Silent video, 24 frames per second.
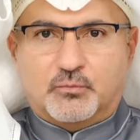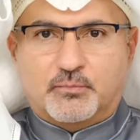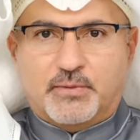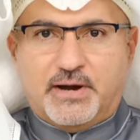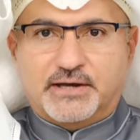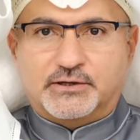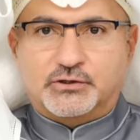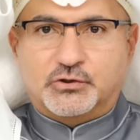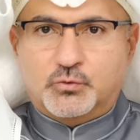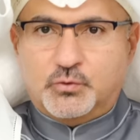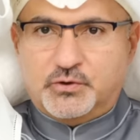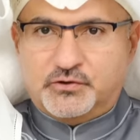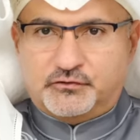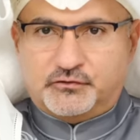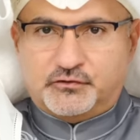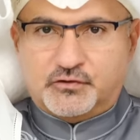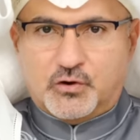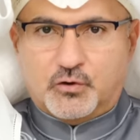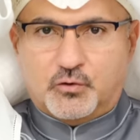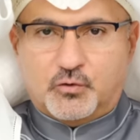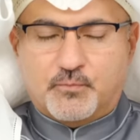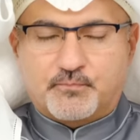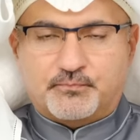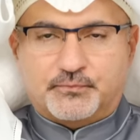By doing
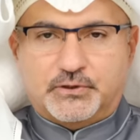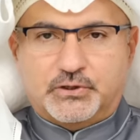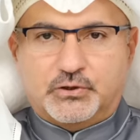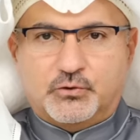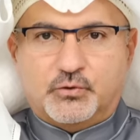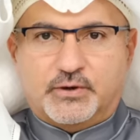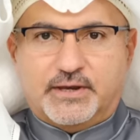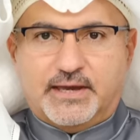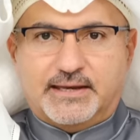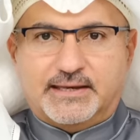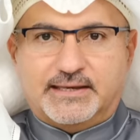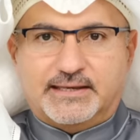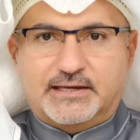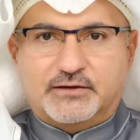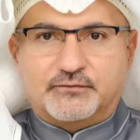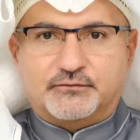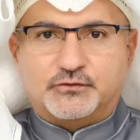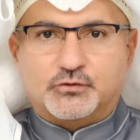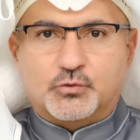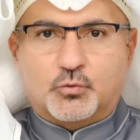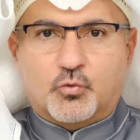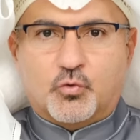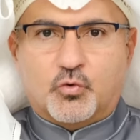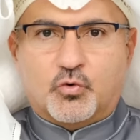so, you can
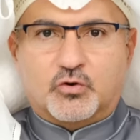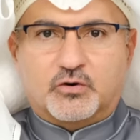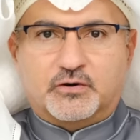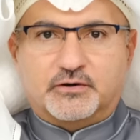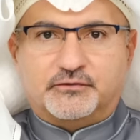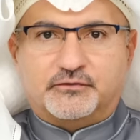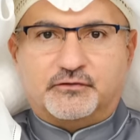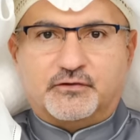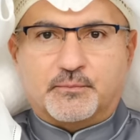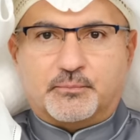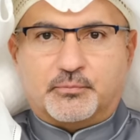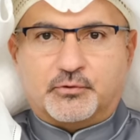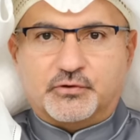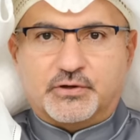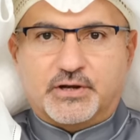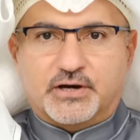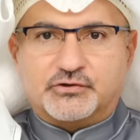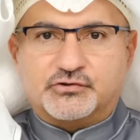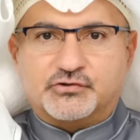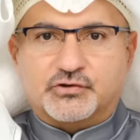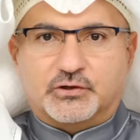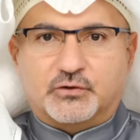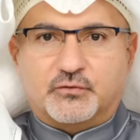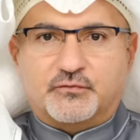give towards the
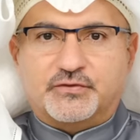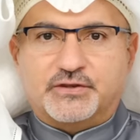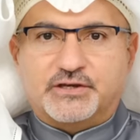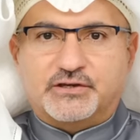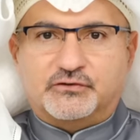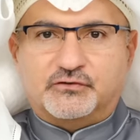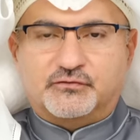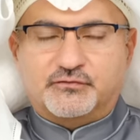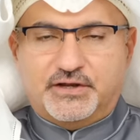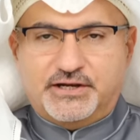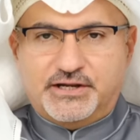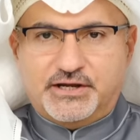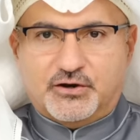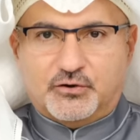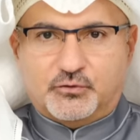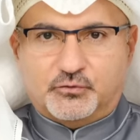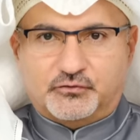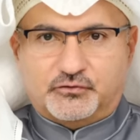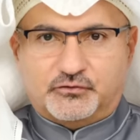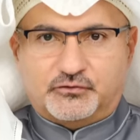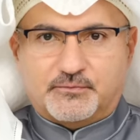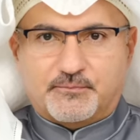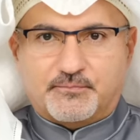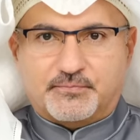production of these
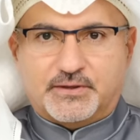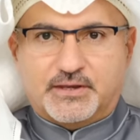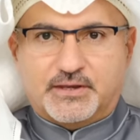videos.